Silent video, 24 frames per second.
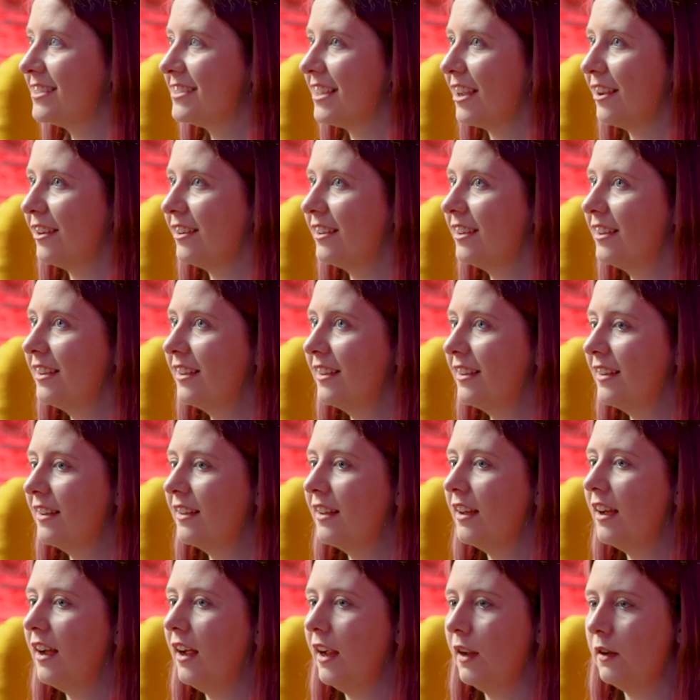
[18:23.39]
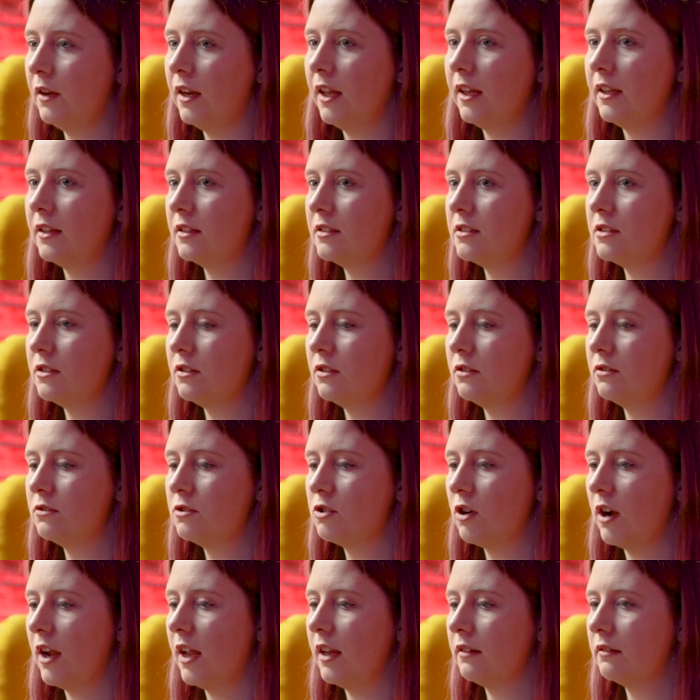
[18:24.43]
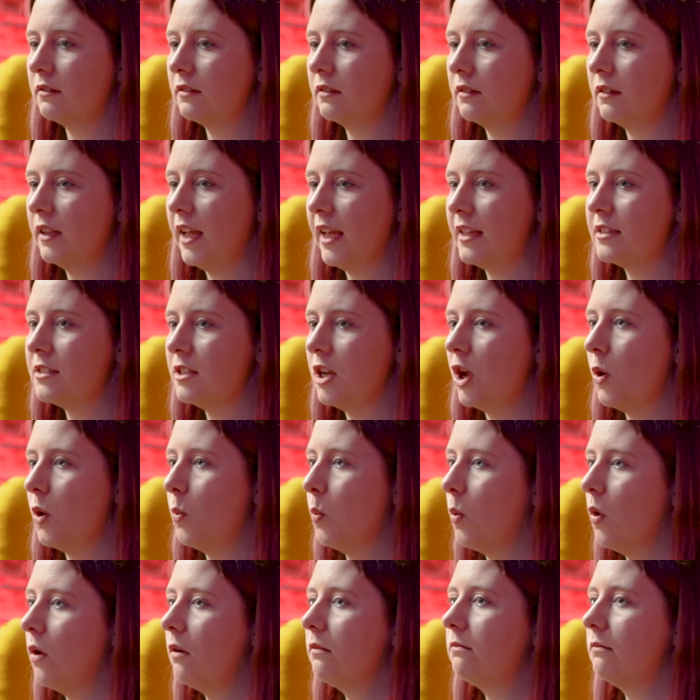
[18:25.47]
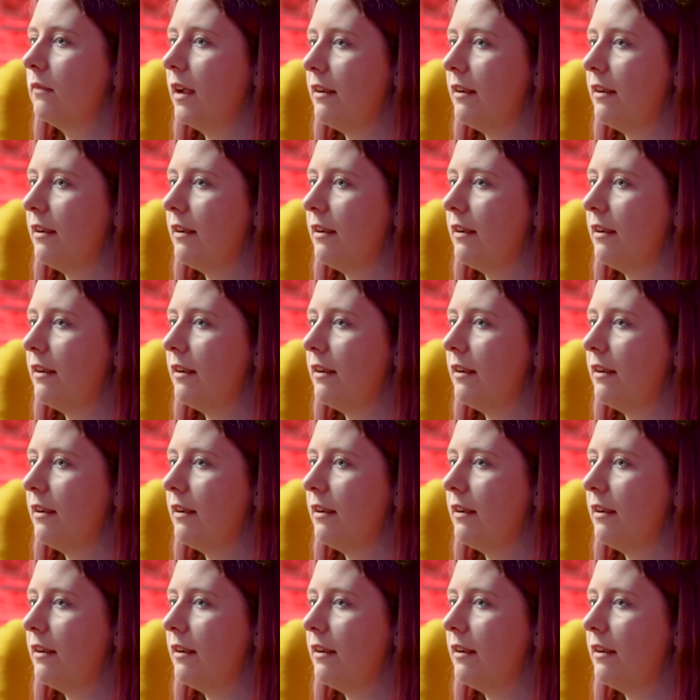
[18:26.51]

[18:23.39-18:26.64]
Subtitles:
So I like to try and get to know what